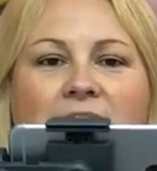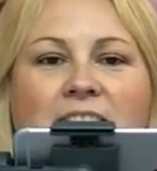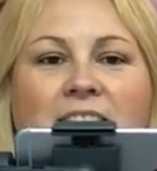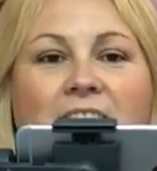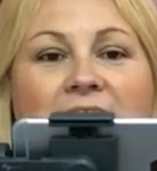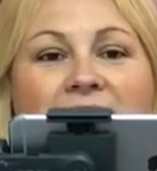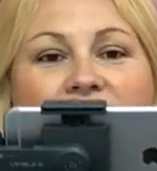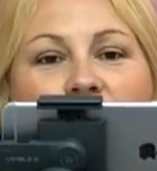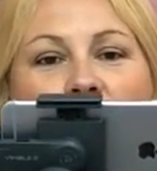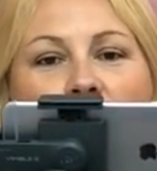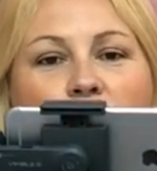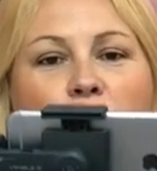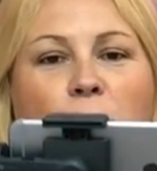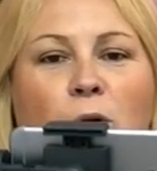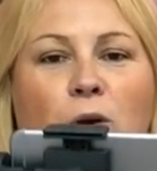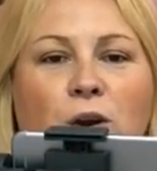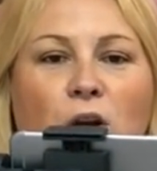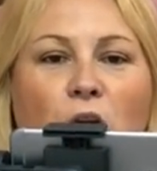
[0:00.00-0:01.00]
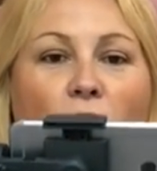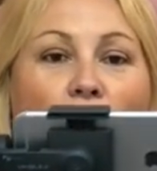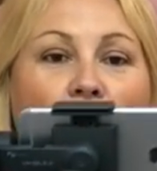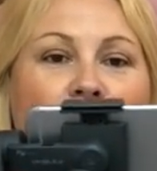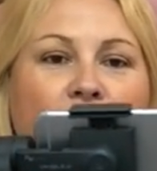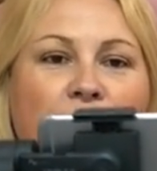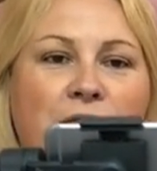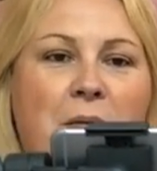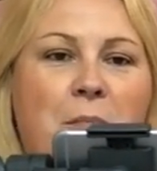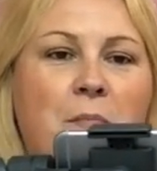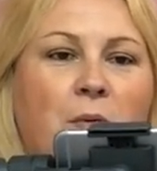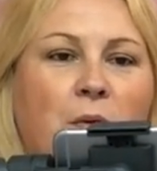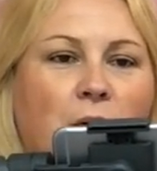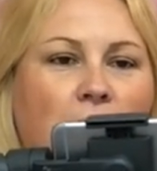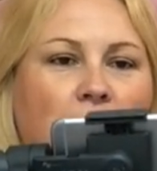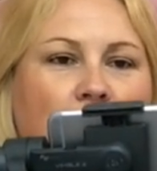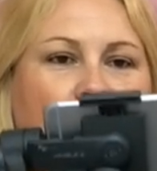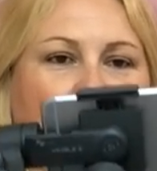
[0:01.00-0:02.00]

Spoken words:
That is the whole point of a Vimble,